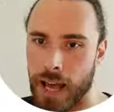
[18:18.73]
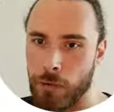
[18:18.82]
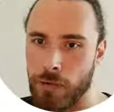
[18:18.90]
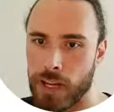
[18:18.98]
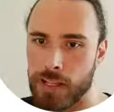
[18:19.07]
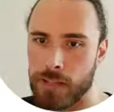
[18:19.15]

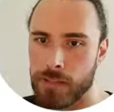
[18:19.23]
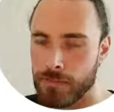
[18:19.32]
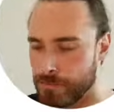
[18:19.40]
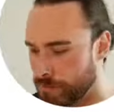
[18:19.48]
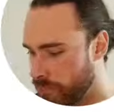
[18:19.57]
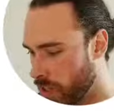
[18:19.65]
outliner,
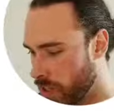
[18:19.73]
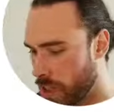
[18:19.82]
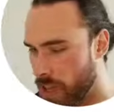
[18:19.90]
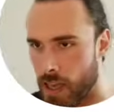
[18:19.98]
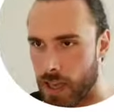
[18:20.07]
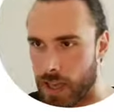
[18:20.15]

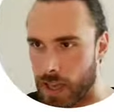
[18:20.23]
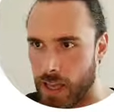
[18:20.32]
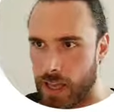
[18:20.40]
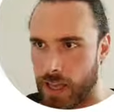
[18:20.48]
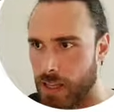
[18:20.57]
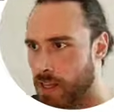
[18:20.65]

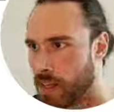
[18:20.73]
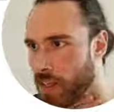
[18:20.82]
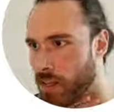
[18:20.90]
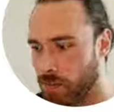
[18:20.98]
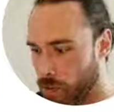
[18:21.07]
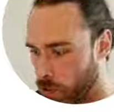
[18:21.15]
and
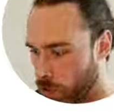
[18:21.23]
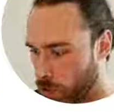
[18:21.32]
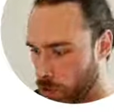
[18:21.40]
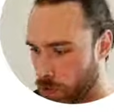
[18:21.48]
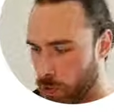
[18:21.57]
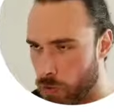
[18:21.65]
if
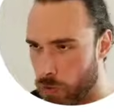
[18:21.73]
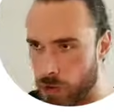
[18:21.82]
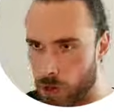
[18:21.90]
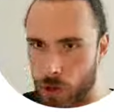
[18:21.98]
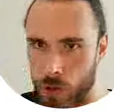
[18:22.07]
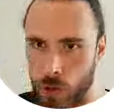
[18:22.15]
you
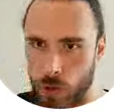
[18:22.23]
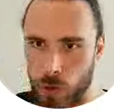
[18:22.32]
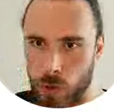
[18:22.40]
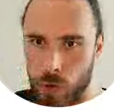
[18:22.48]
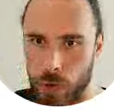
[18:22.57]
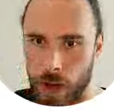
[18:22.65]

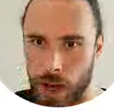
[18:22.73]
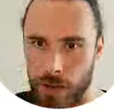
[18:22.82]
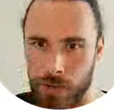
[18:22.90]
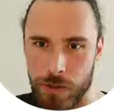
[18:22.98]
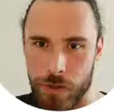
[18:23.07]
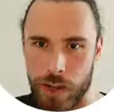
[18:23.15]
know how
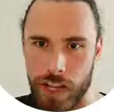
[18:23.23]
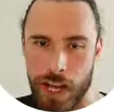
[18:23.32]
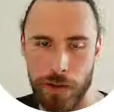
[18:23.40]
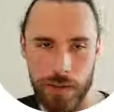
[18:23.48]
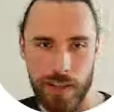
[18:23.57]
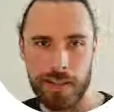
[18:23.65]
to create
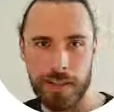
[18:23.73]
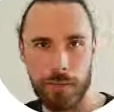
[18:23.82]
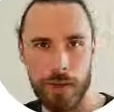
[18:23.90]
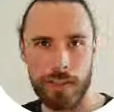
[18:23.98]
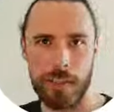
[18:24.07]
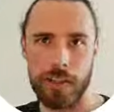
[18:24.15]
outlines
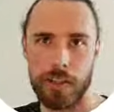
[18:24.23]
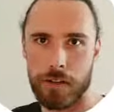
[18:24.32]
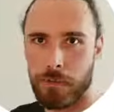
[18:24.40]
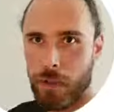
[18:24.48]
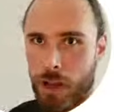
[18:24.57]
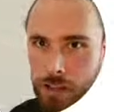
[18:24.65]
based on other
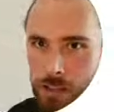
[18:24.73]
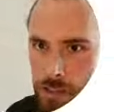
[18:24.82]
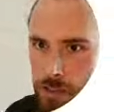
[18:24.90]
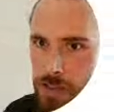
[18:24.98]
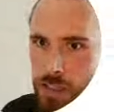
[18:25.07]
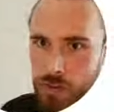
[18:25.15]
blocks,
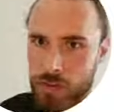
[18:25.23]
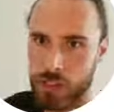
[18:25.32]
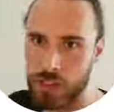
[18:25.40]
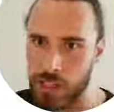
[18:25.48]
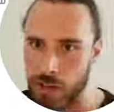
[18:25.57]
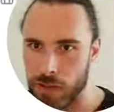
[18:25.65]
you're saving
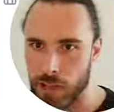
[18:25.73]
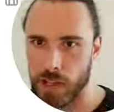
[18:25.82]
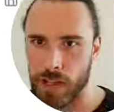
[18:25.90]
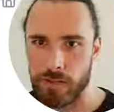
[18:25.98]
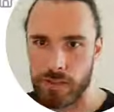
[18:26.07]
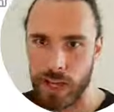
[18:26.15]
yourself a
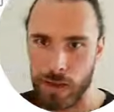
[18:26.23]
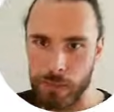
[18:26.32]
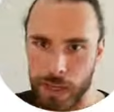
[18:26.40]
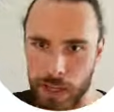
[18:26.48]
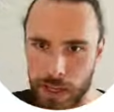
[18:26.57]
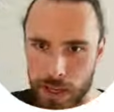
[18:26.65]
lot of
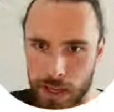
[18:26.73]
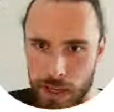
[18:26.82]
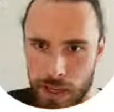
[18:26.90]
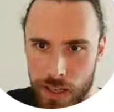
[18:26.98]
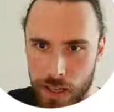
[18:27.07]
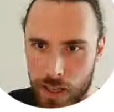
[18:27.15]
typing.
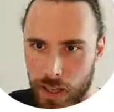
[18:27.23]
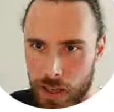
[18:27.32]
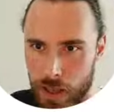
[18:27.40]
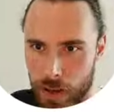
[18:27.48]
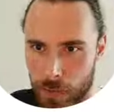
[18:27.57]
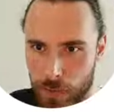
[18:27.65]

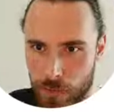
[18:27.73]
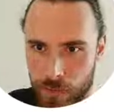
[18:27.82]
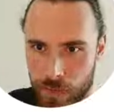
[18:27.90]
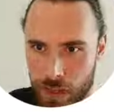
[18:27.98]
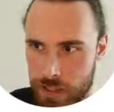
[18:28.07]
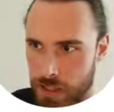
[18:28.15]

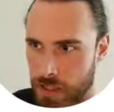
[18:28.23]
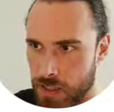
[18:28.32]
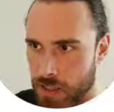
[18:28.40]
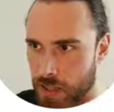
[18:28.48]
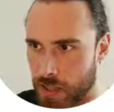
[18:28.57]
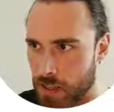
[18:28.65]
I see
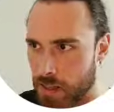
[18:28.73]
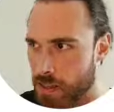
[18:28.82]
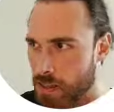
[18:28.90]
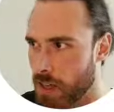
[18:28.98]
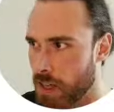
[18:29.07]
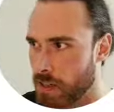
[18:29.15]

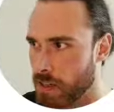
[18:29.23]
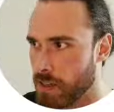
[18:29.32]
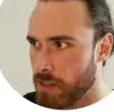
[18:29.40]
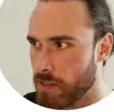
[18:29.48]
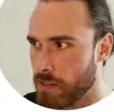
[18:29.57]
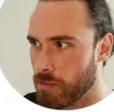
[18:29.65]
that
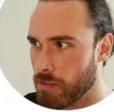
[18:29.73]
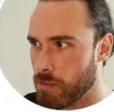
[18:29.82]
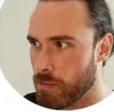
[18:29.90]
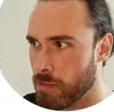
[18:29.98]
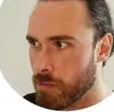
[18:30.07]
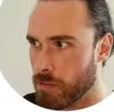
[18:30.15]
didn't
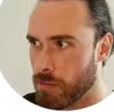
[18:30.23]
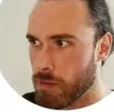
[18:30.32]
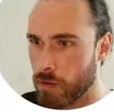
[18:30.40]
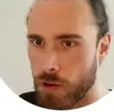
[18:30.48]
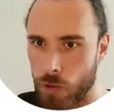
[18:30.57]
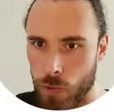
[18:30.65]

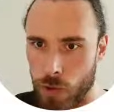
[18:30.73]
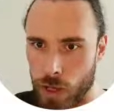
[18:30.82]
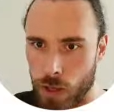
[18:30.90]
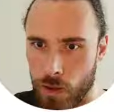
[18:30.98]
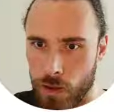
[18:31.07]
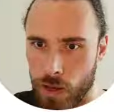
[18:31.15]
go
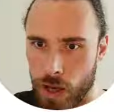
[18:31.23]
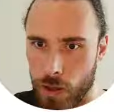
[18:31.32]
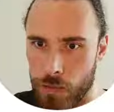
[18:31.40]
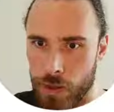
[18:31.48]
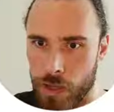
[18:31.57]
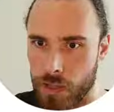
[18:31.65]
well
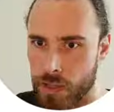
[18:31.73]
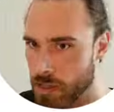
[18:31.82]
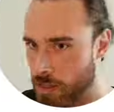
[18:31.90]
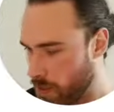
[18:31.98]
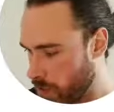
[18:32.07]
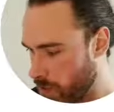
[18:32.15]
copying,
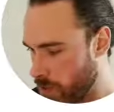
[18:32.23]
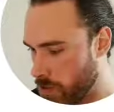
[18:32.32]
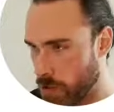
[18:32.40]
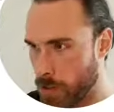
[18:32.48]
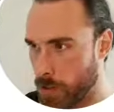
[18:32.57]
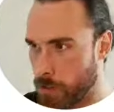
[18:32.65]

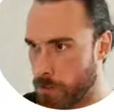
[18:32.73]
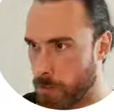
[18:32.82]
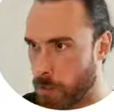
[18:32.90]
so